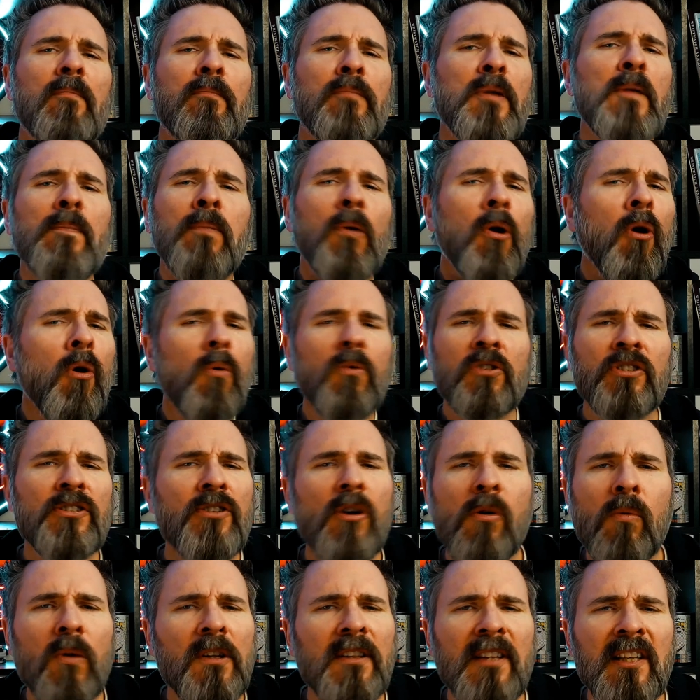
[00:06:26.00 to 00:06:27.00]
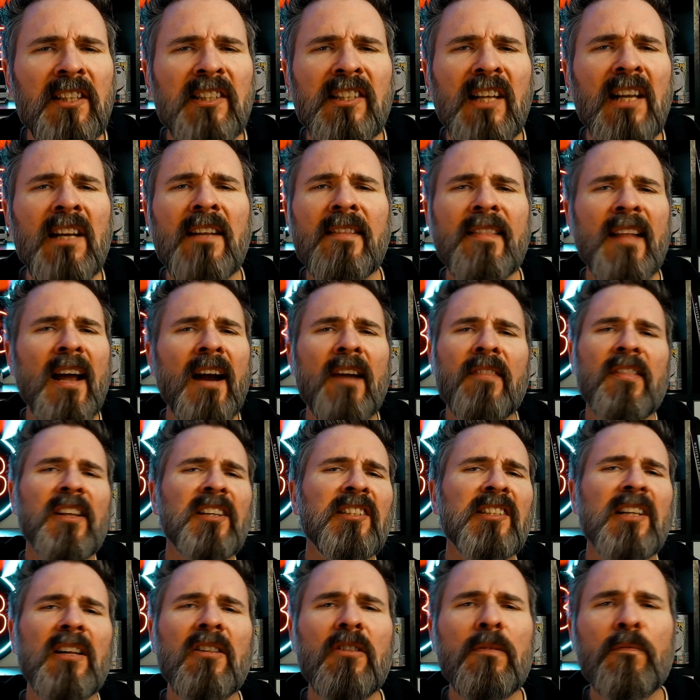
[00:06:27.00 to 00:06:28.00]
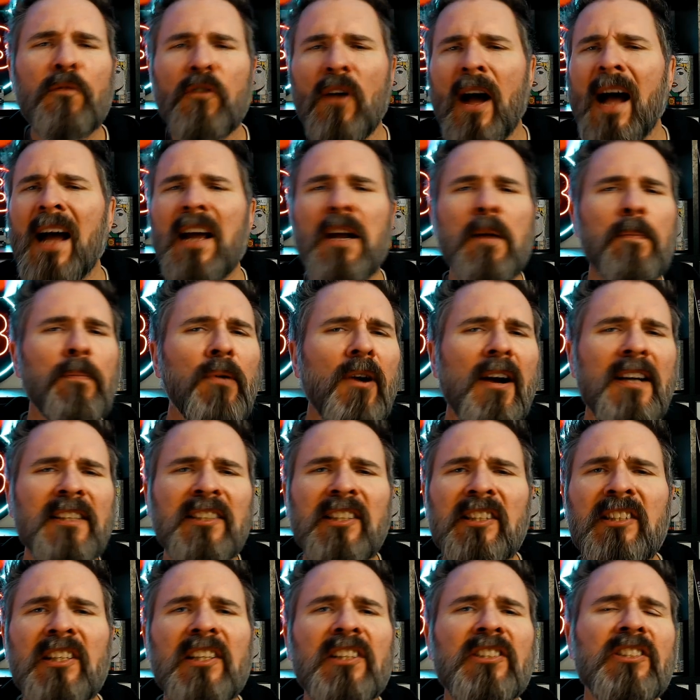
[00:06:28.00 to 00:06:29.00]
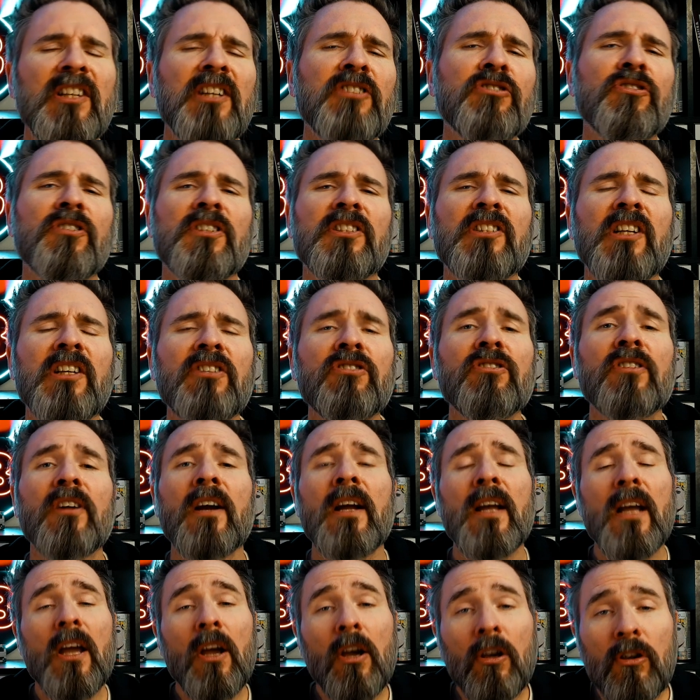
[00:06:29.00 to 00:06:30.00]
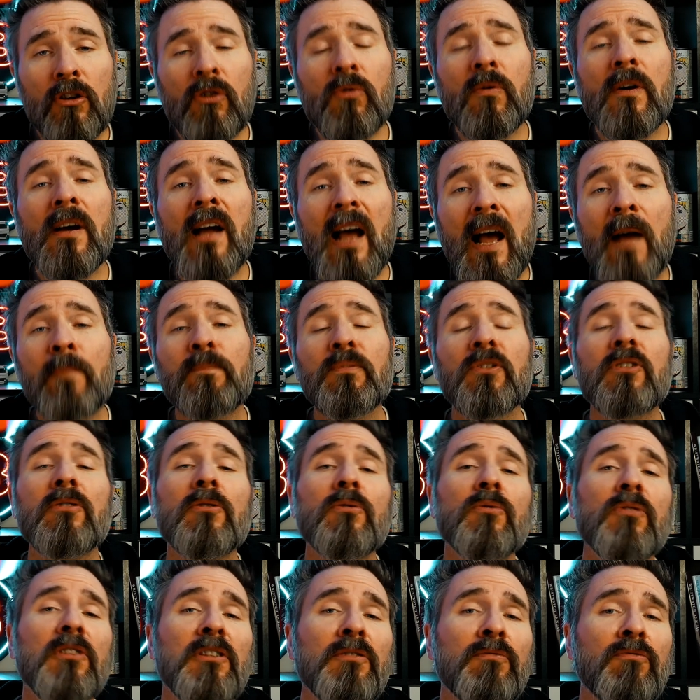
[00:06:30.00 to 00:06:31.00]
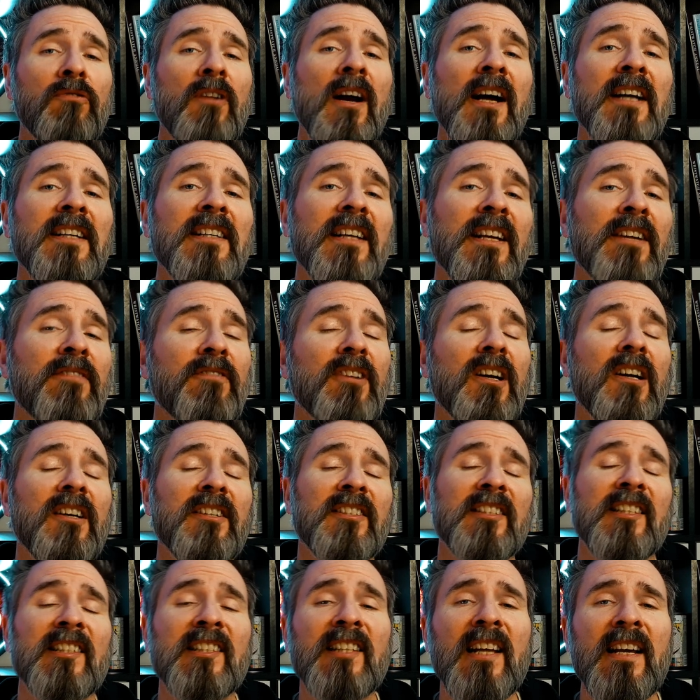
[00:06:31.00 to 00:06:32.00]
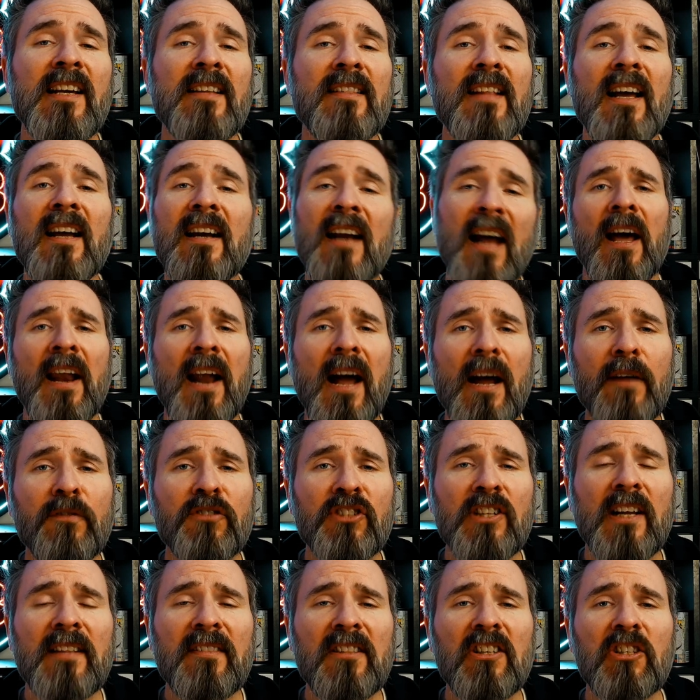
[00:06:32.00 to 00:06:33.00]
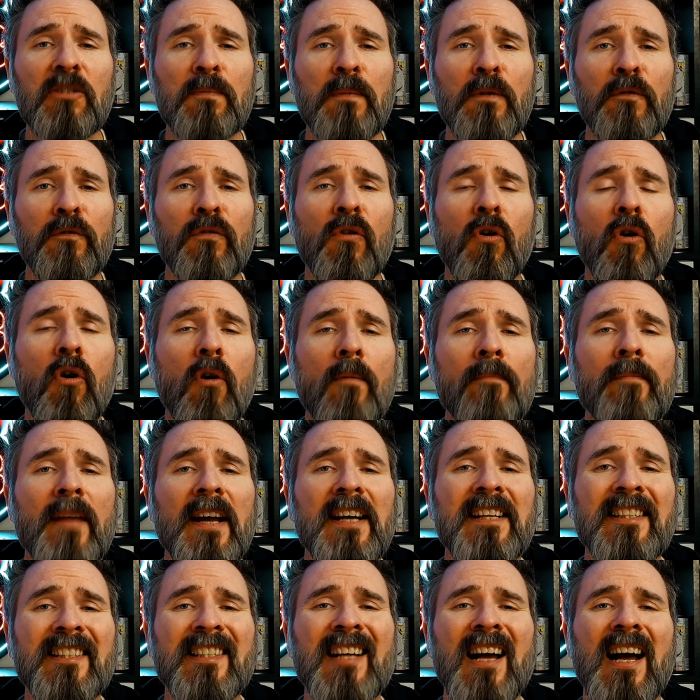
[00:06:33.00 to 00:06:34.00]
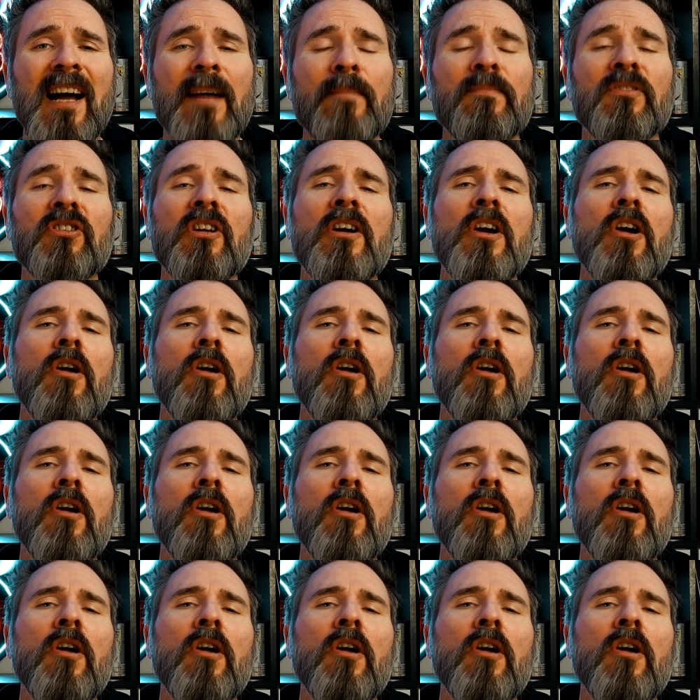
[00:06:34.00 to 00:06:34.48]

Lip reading: People always know what they're selling there and they sell them for higher prices, etc., etc. You are absolutely right in regards to saying that, and I've said this before many times.